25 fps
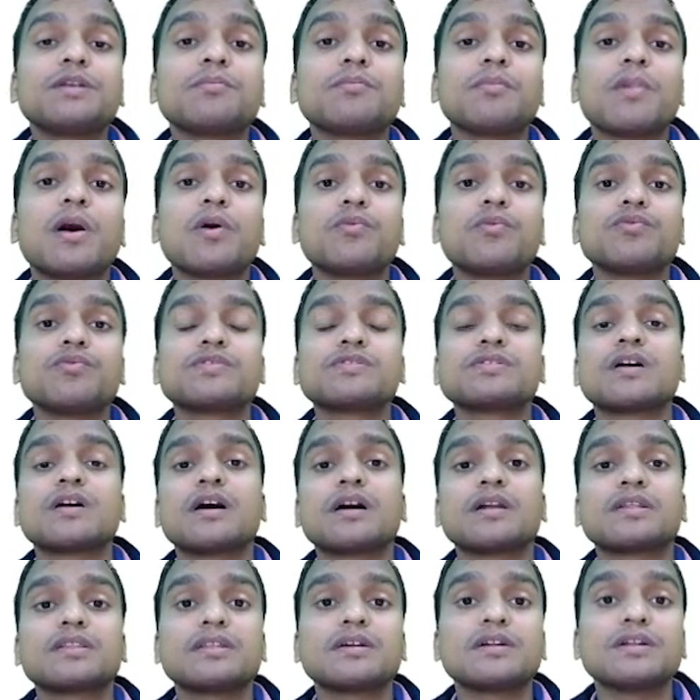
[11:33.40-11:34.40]
mounds
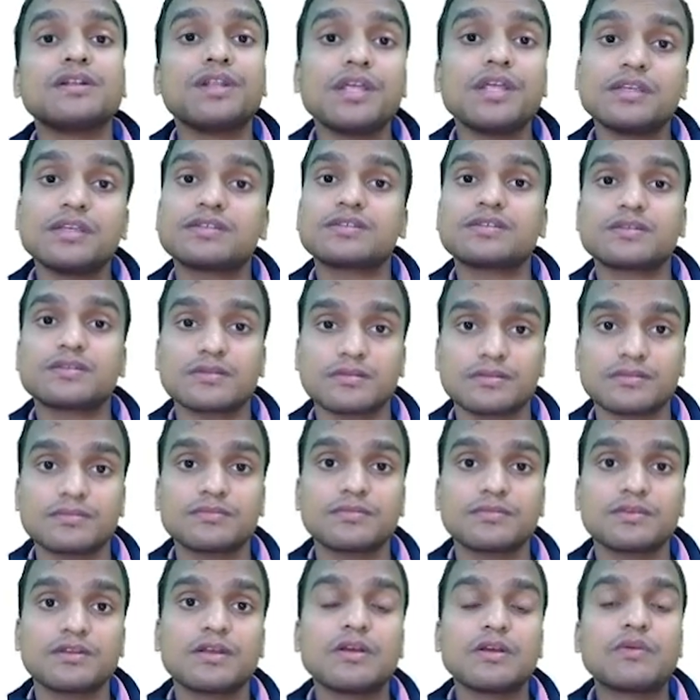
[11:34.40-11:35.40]
are the nest
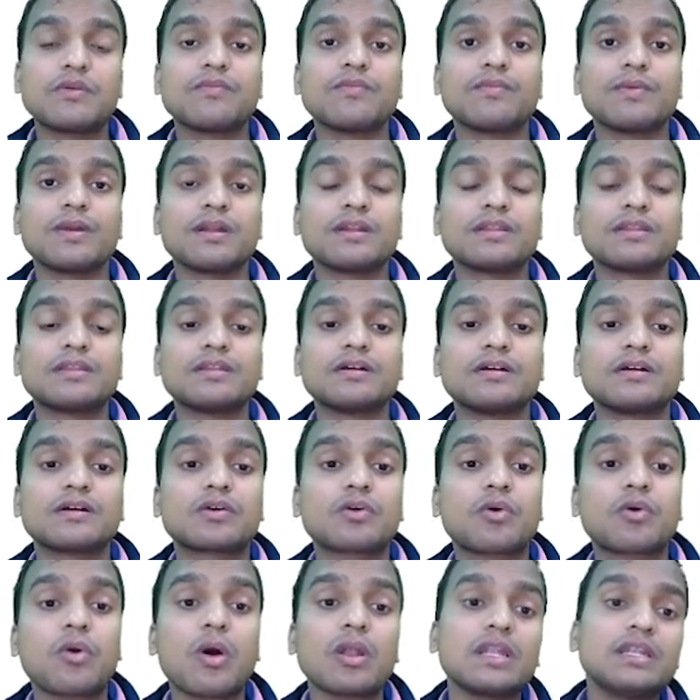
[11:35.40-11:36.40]
where the
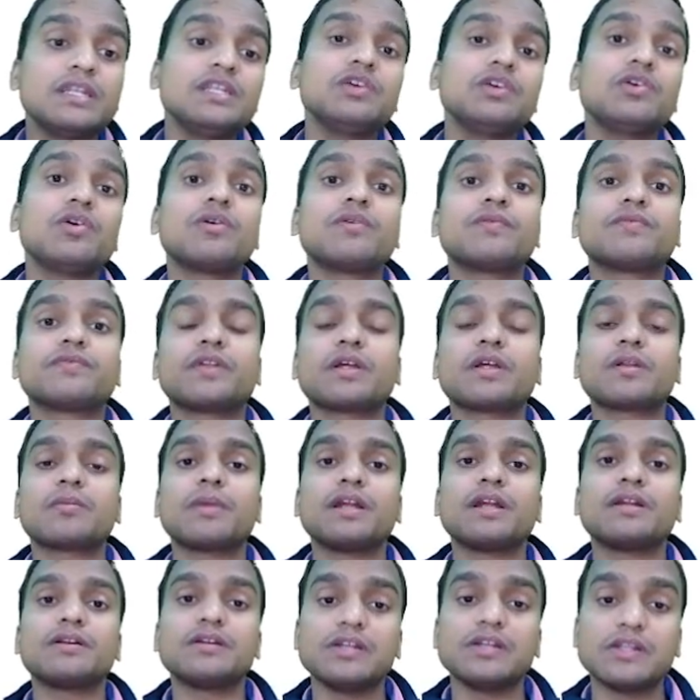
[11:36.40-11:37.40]
colony of
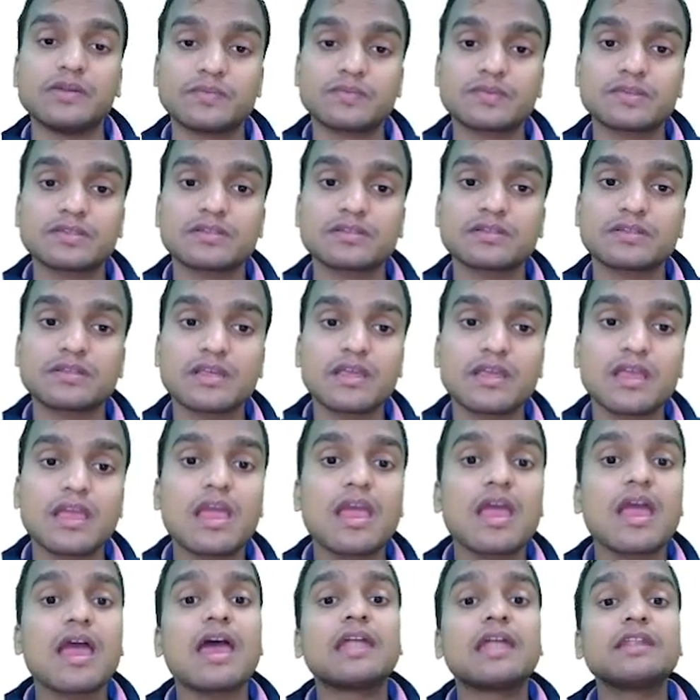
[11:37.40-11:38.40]
termite lives,
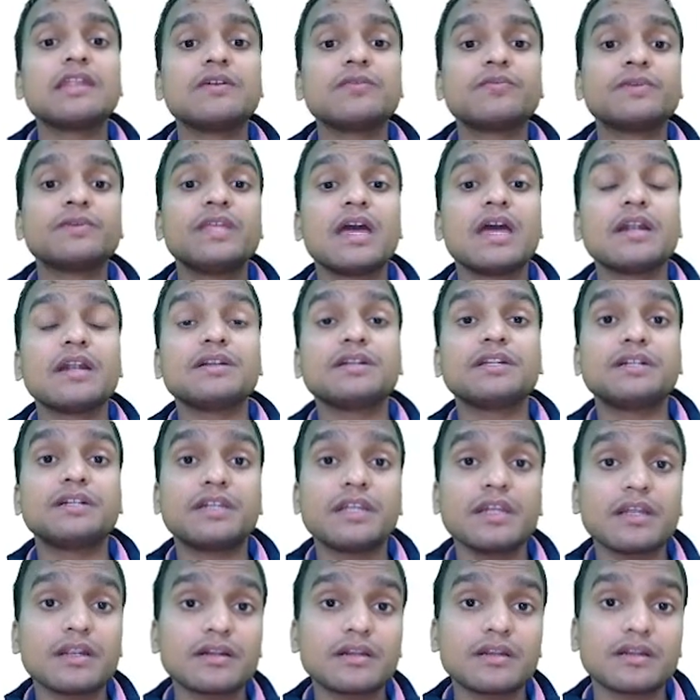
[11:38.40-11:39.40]
and if they are
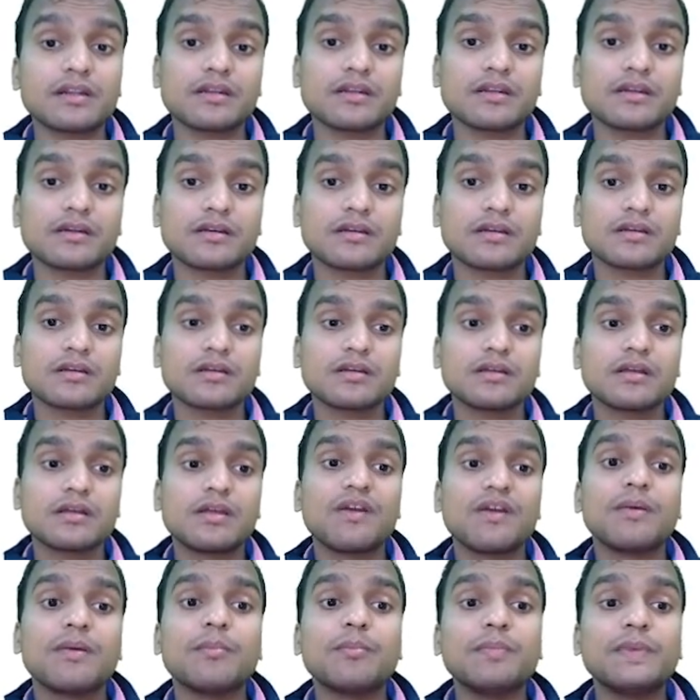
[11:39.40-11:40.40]
detected
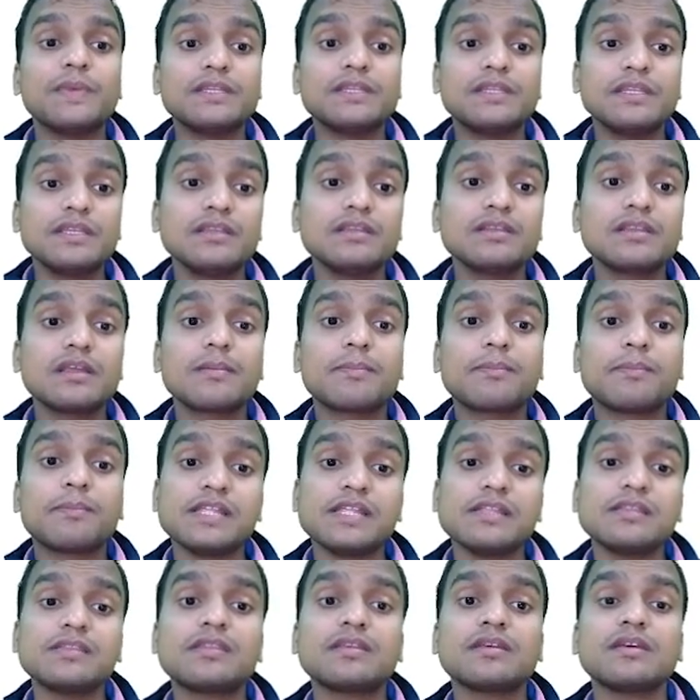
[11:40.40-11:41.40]
within the
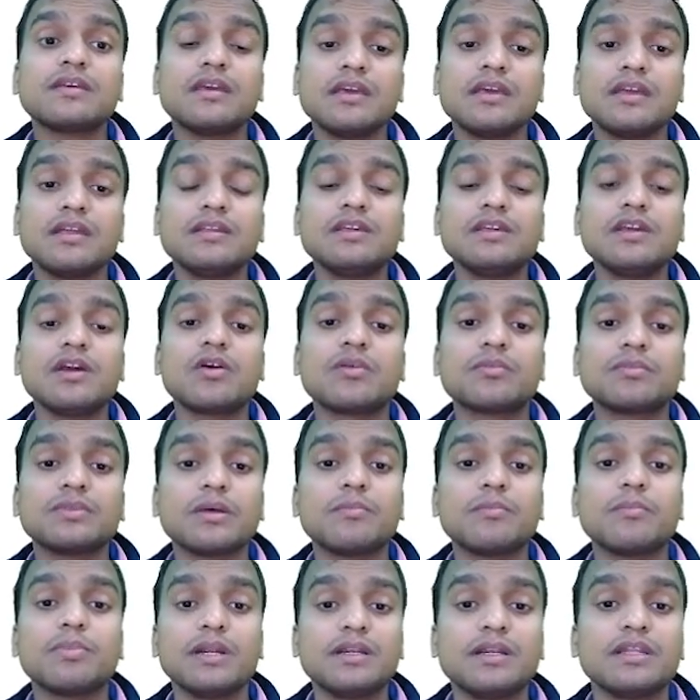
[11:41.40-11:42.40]
plinth area of the
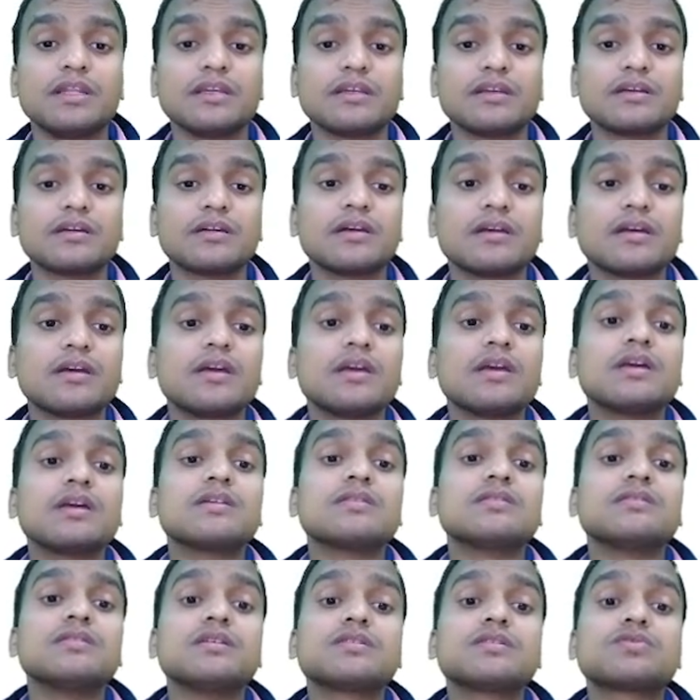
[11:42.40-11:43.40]
building,
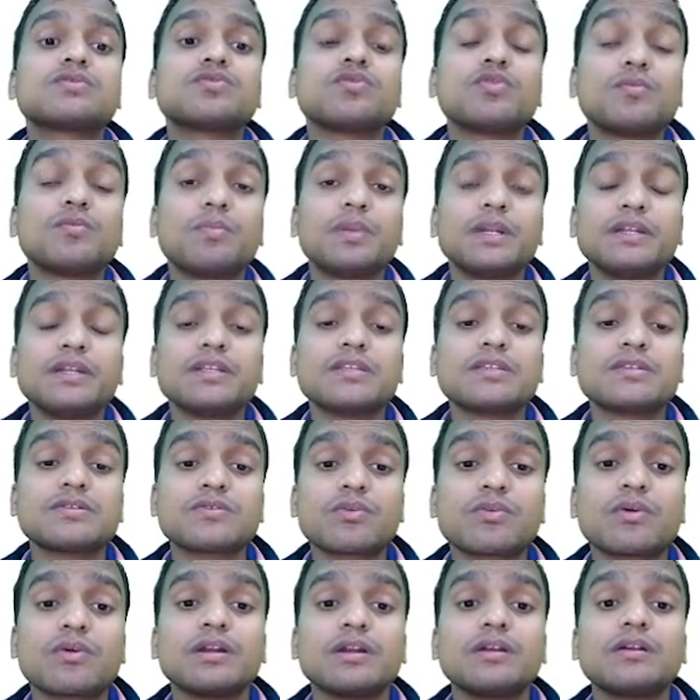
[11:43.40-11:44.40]
they should be
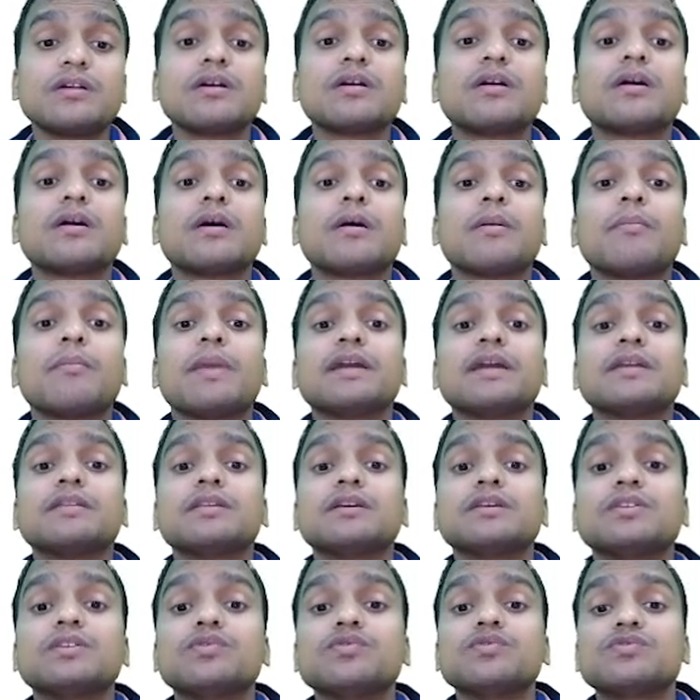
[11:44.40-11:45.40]
destroyed by the
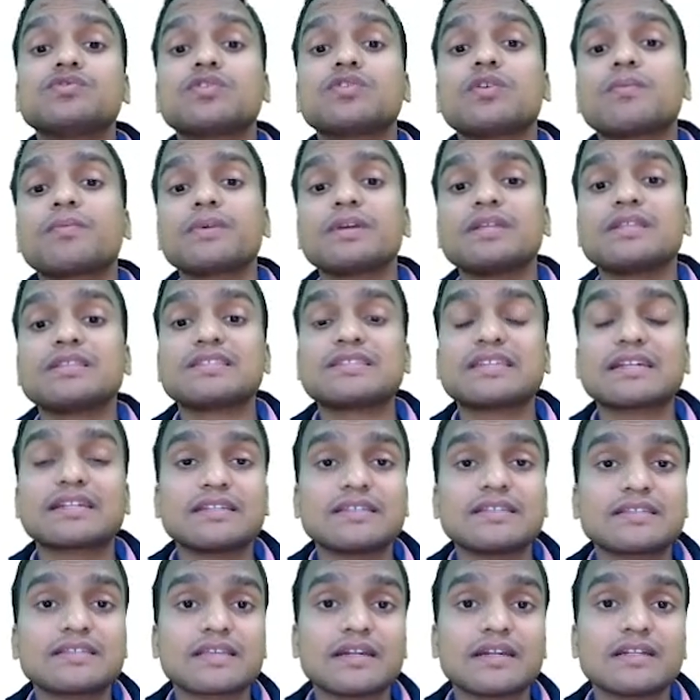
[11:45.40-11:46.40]
use of
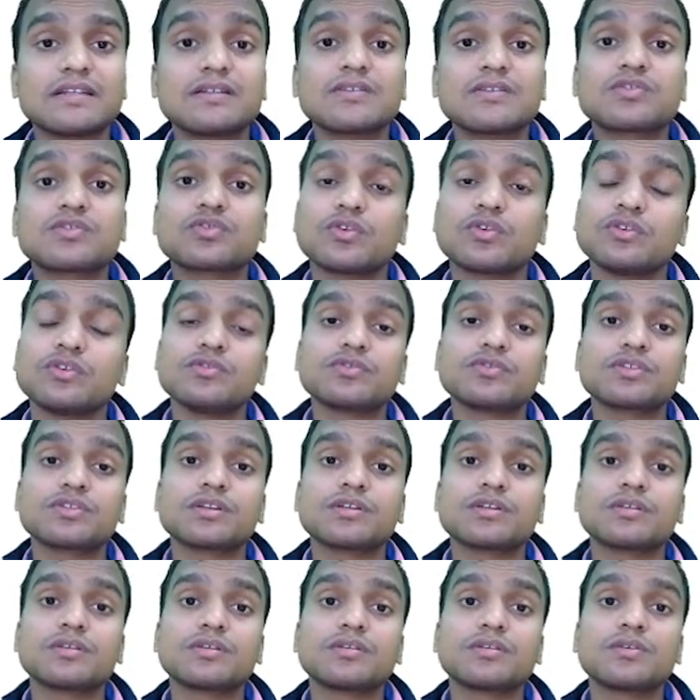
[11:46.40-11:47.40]
insecticide
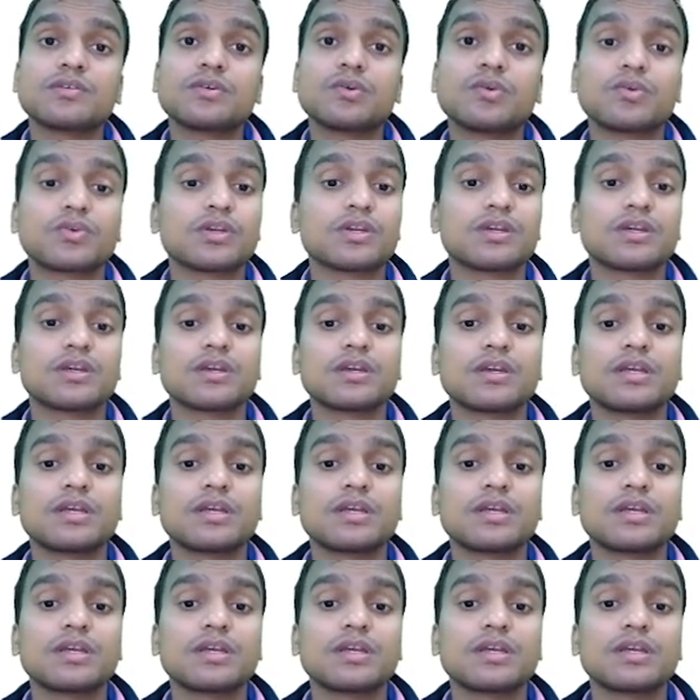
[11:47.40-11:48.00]
solution. Okay.